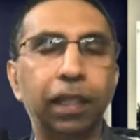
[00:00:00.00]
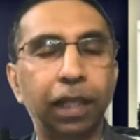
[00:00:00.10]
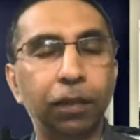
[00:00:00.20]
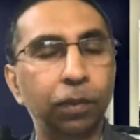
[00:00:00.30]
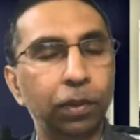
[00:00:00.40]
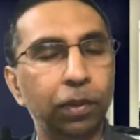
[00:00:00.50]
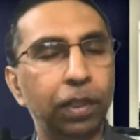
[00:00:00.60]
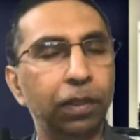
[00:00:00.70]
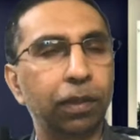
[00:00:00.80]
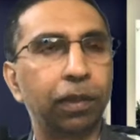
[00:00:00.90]
And I won't go
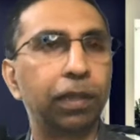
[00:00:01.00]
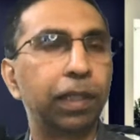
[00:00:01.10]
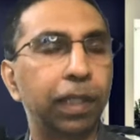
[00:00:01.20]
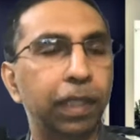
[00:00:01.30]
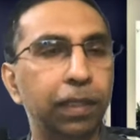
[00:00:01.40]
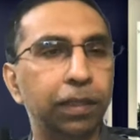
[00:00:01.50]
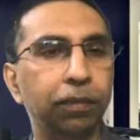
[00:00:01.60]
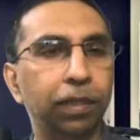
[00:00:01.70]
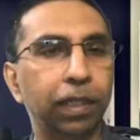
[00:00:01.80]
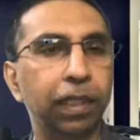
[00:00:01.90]
into all the details
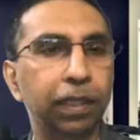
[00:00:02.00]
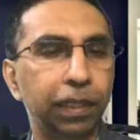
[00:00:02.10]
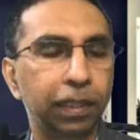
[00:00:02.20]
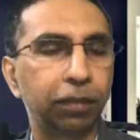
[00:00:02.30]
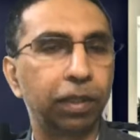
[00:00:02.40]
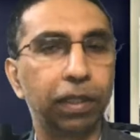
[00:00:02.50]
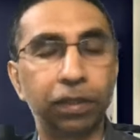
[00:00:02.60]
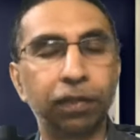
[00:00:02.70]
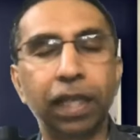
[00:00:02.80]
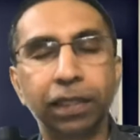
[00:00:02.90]
of her research, but
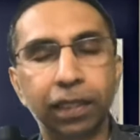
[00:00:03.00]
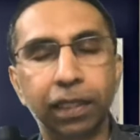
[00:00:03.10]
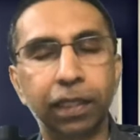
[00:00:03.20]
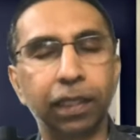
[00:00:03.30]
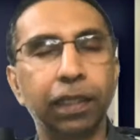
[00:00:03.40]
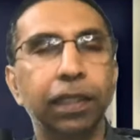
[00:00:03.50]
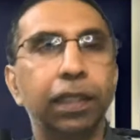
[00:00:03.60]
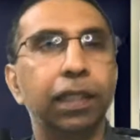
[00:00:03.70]
it's fascinating.